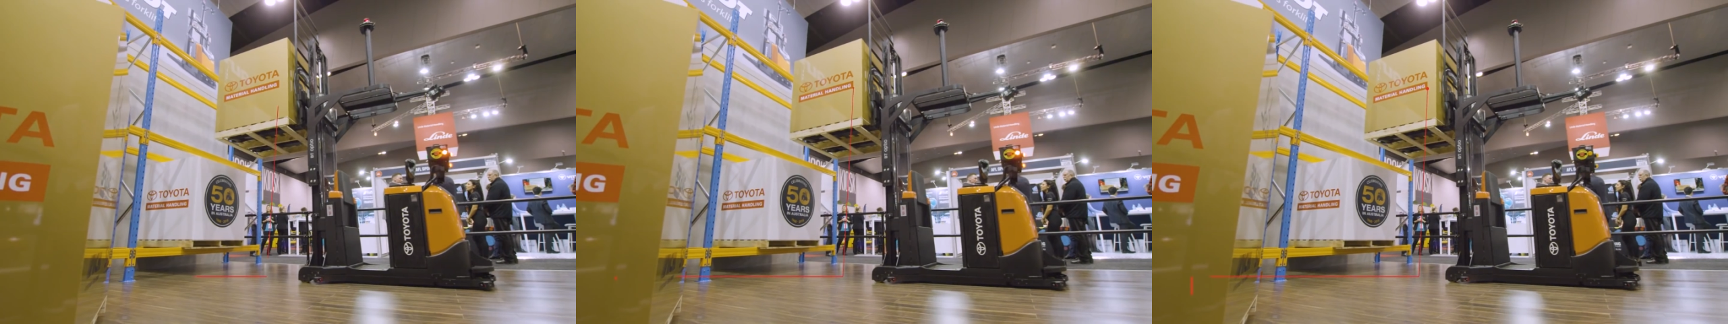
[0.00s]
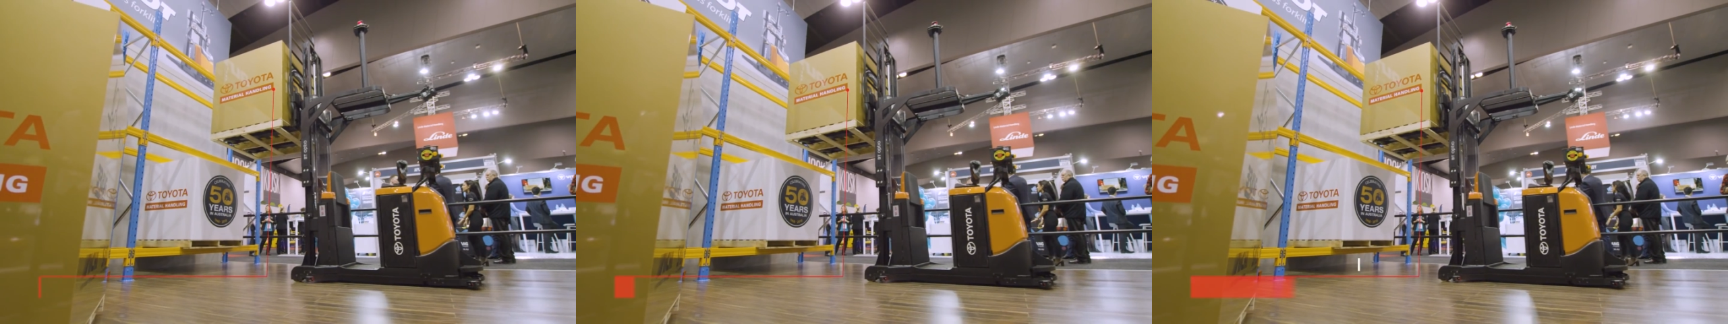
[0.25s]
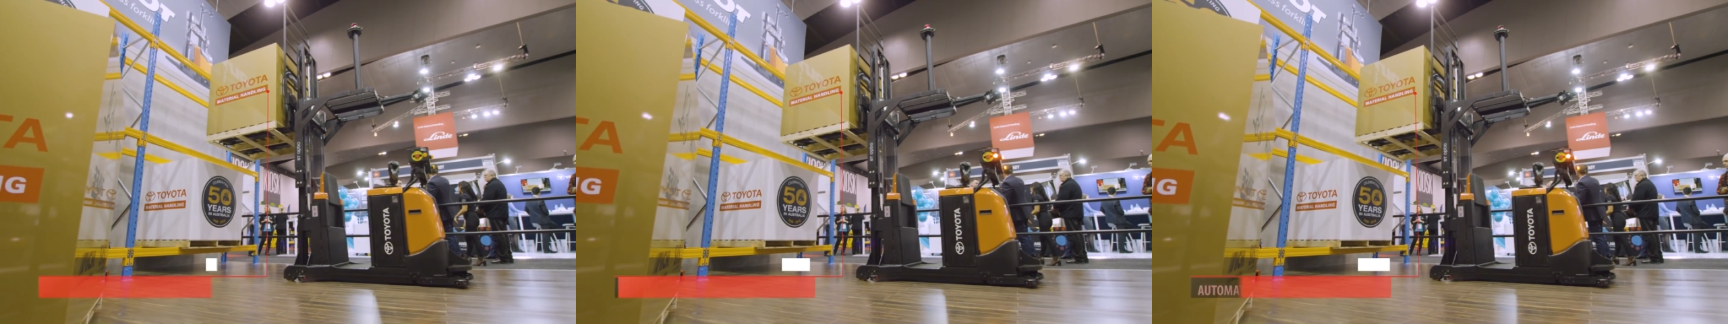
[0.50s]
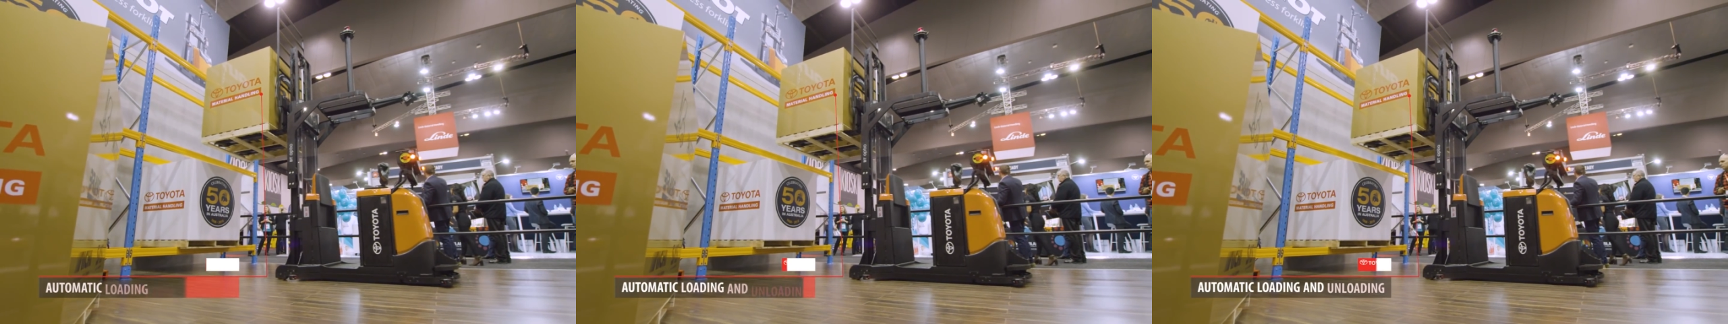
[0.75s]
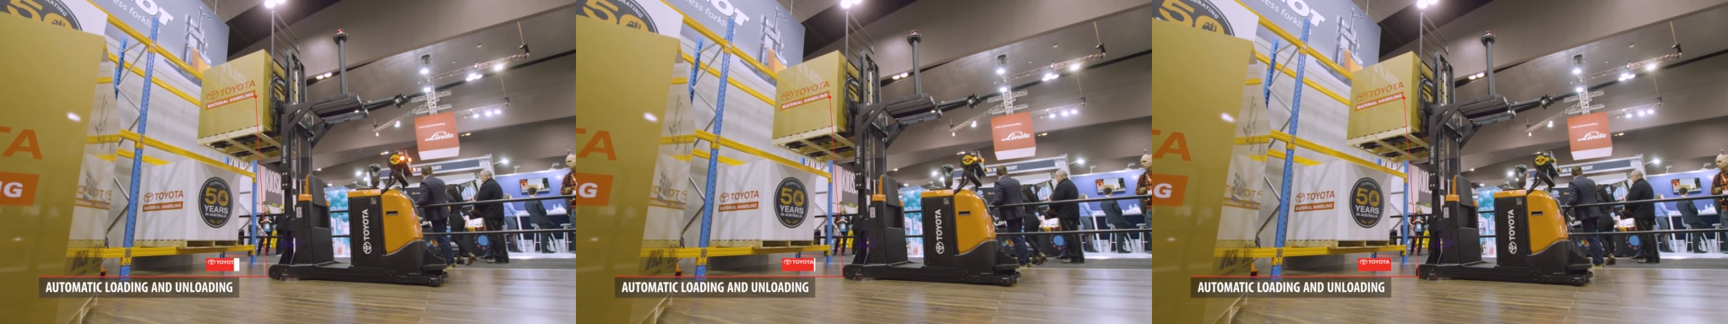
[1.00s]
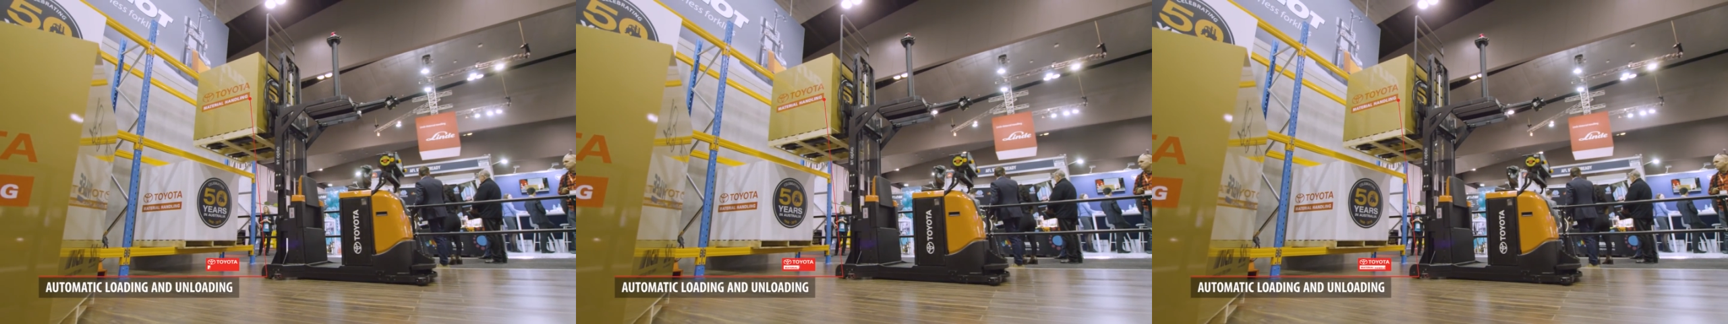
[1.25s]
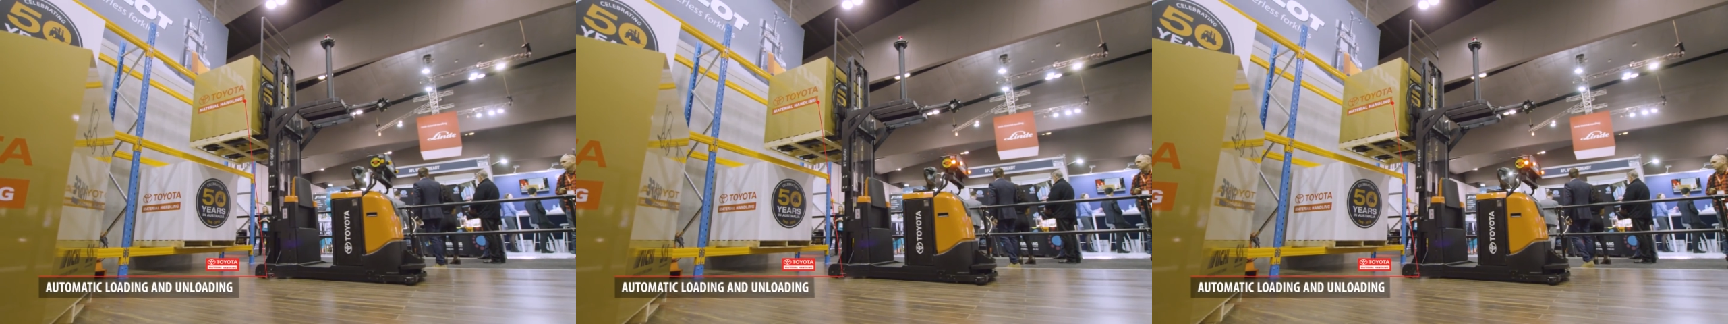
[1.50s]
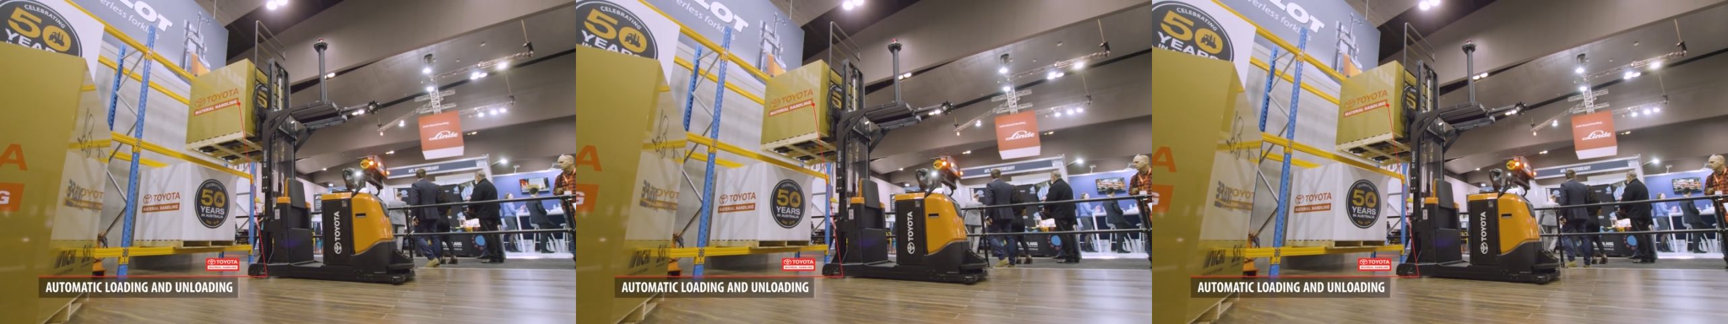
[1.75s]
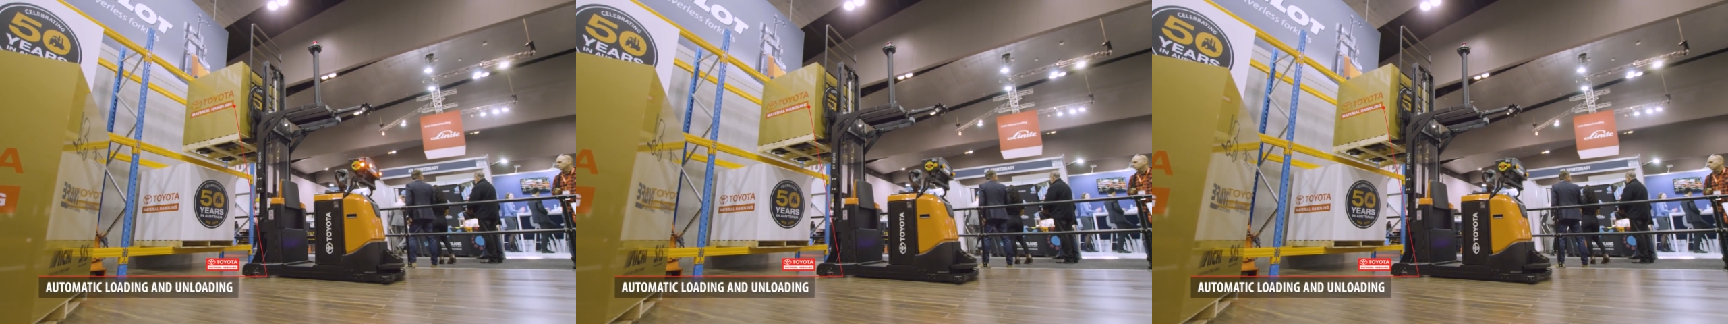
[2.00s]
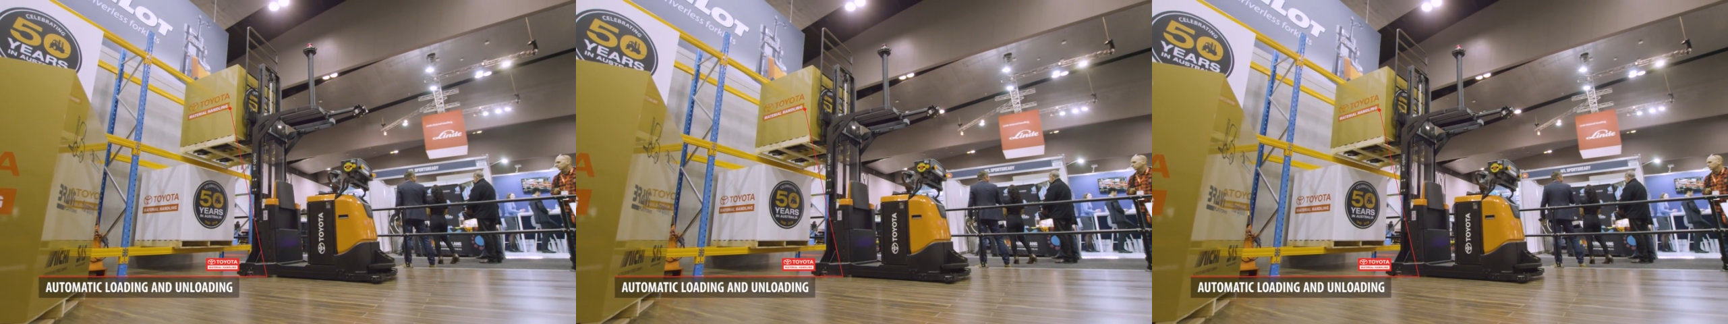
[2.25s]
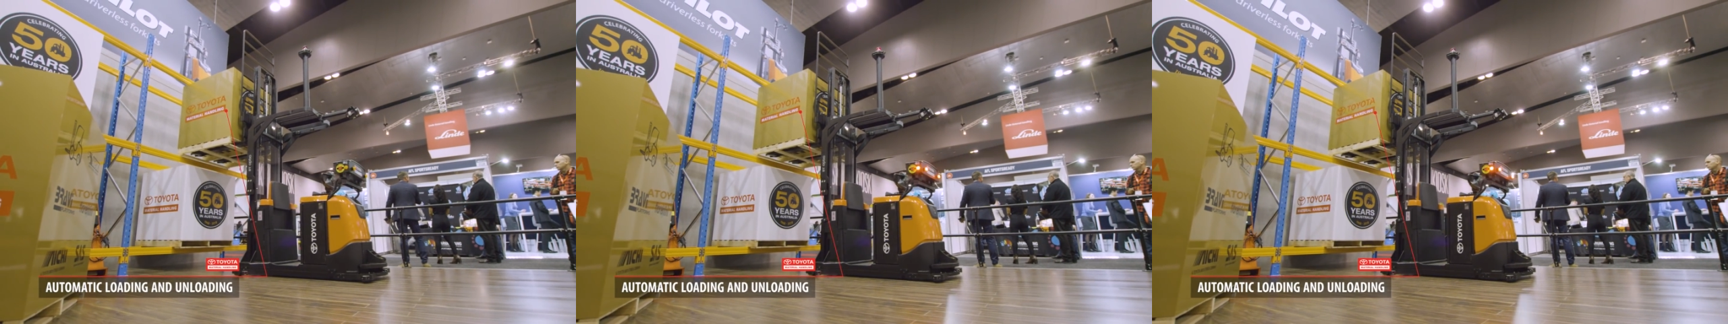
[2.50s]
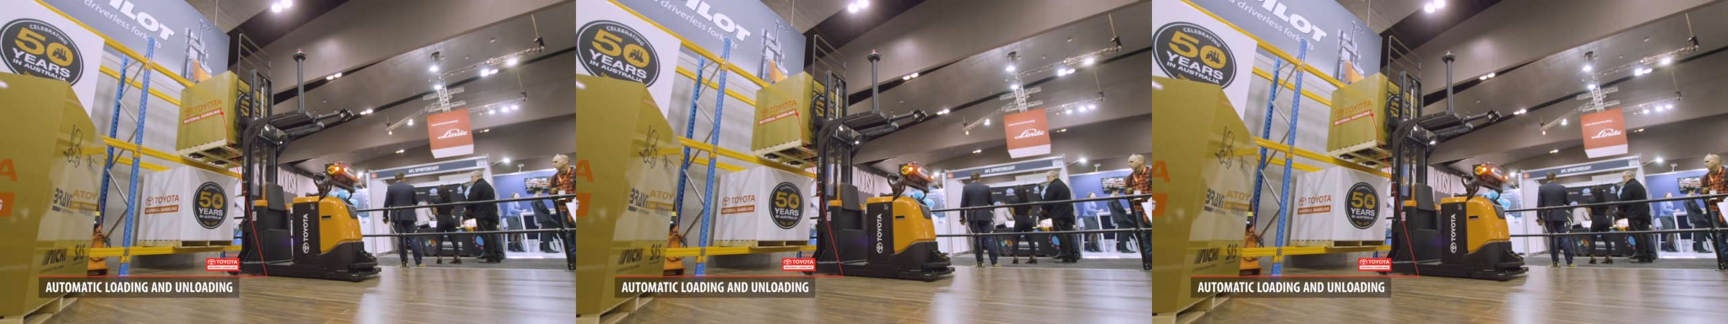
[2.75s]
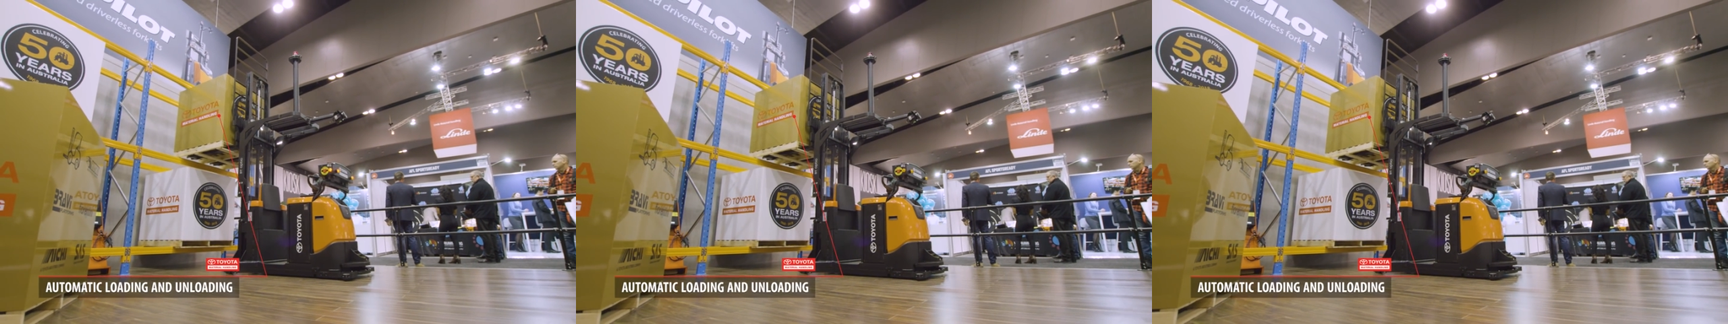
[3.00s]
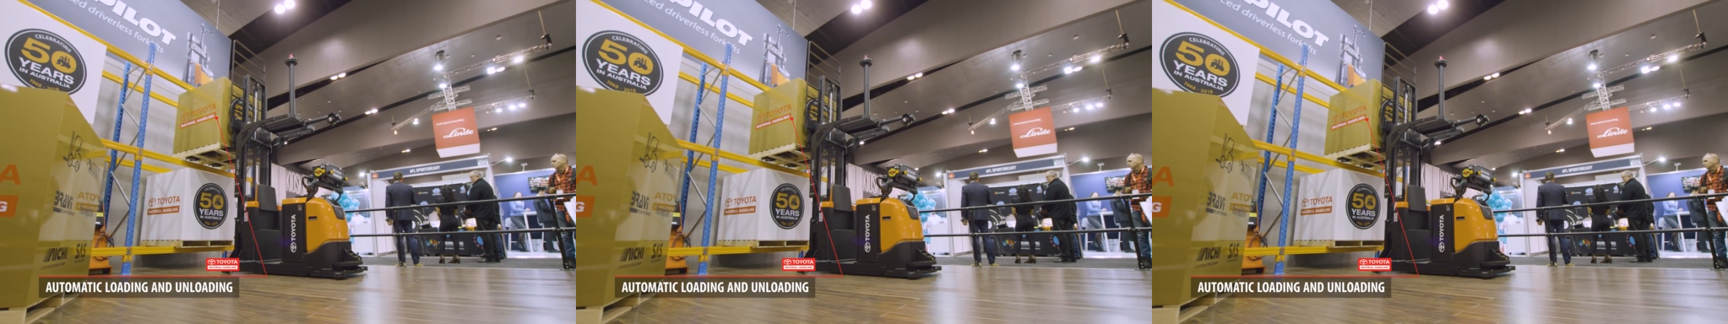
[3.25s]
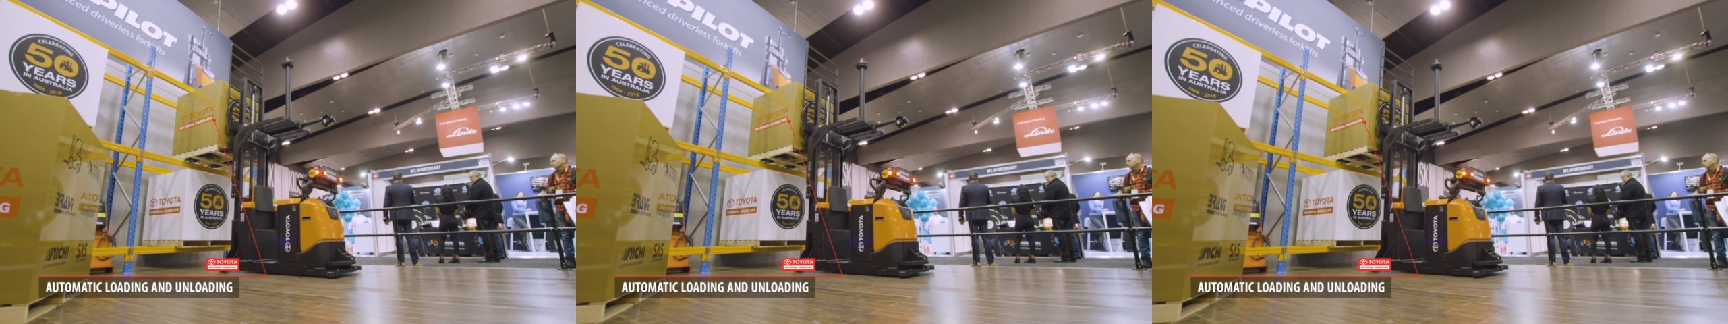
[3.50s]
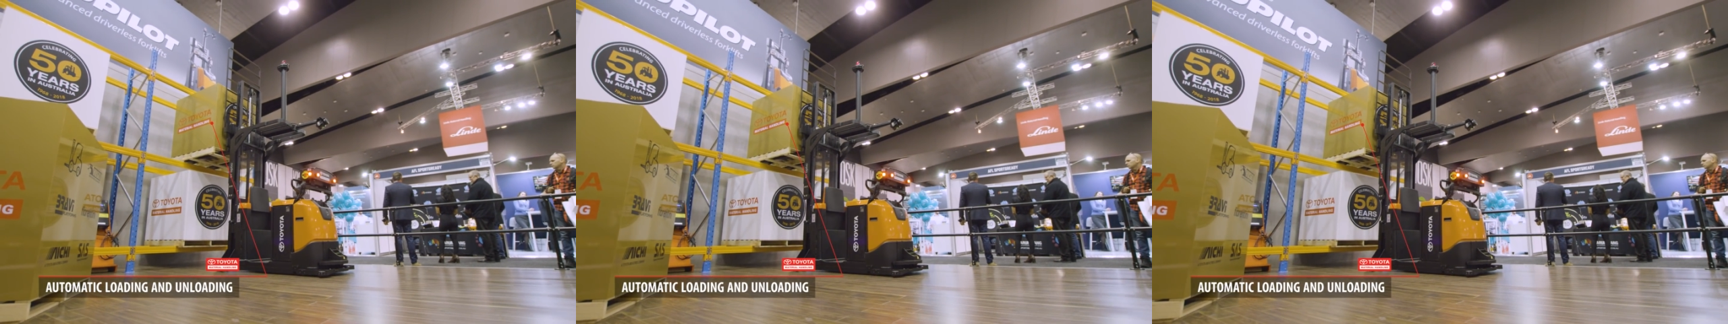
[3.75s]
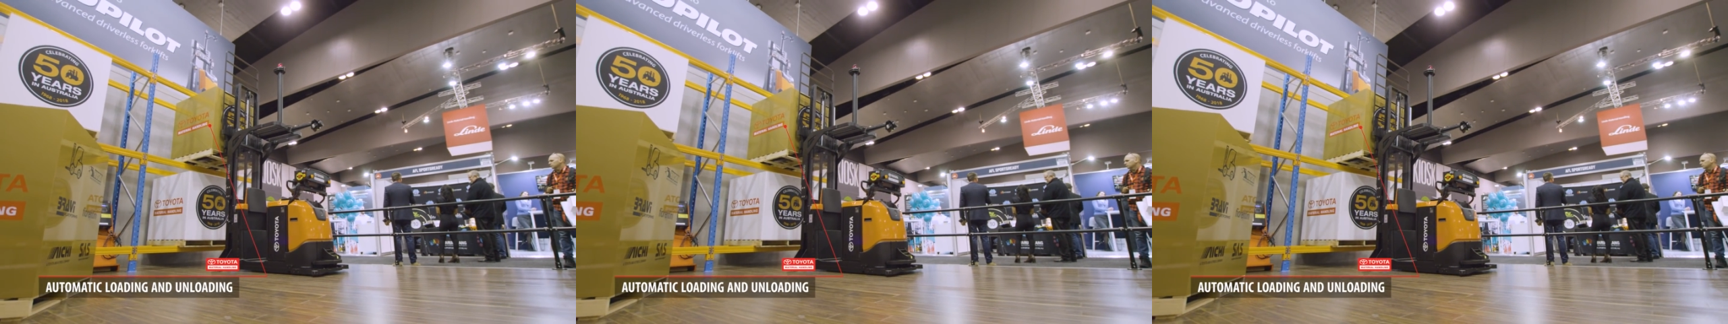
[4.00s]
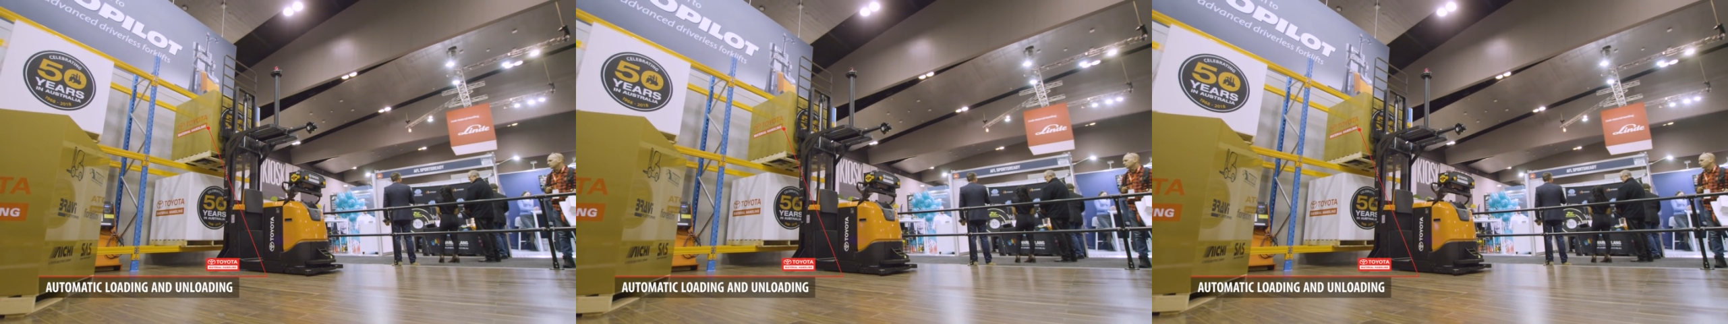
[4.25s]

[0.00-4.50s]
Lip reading: No face is visible, so there are no lips to read.